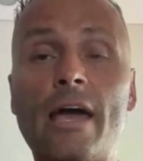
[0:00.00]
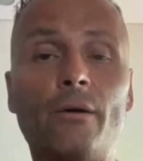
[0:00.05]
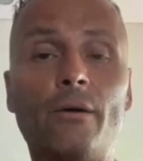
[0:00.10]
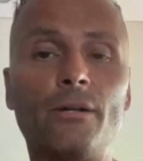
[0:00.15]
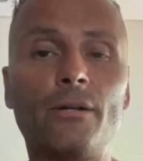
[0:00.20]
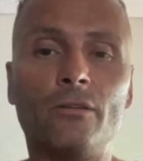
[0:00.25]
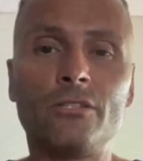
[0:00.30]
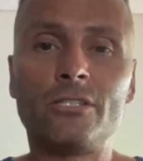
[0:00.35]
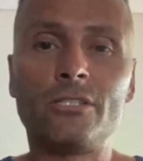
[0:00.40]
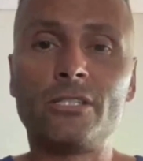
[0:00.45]

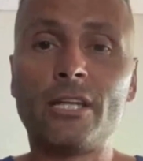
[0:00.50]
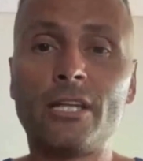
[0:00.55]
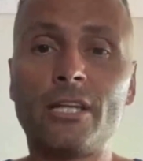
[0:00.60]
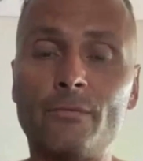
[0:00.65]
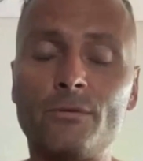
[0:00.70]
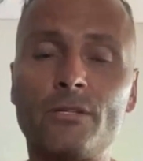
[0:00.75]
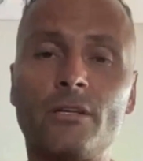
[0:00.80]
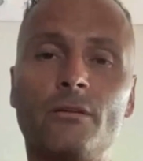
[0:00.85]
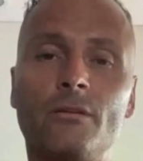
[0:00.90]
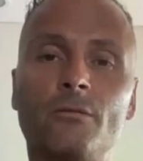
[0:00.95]
nailed it on the
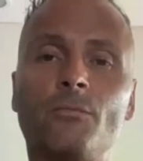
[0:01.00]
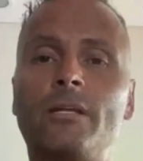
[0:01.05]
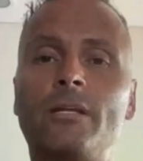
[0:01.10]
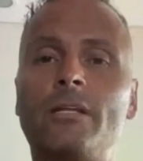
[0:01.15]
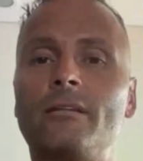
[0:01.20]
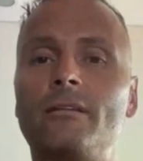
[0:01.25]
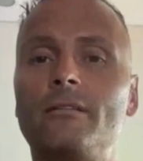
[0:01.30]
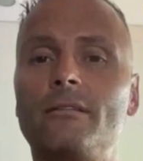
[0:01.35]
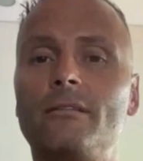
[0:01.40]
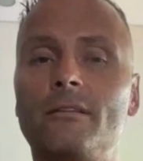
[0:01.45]
day was going to
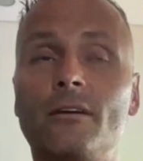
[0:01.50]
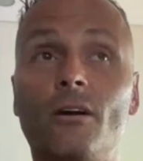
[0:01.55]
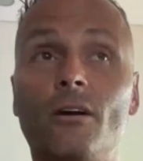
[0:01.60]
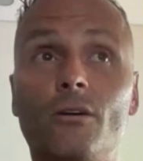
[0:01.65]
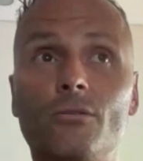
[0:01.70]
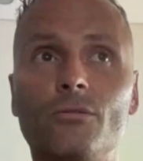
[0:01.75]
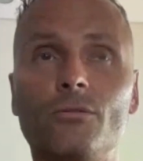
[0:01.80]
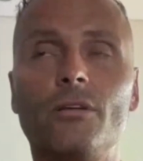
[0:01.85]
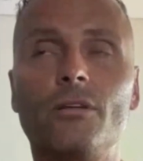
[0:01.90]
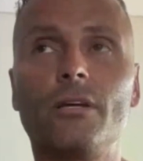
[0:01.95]
win the
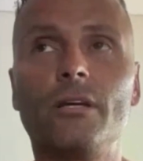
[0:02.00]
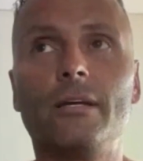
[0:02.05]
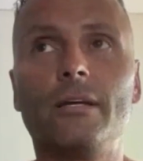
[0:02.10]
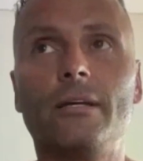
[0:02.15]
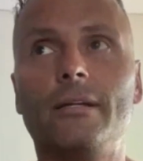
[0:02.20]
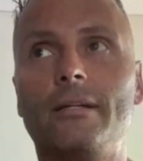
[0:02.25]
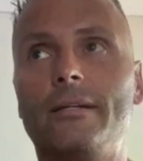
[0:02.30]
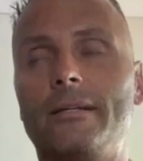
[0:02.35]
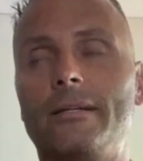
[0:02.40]
gold.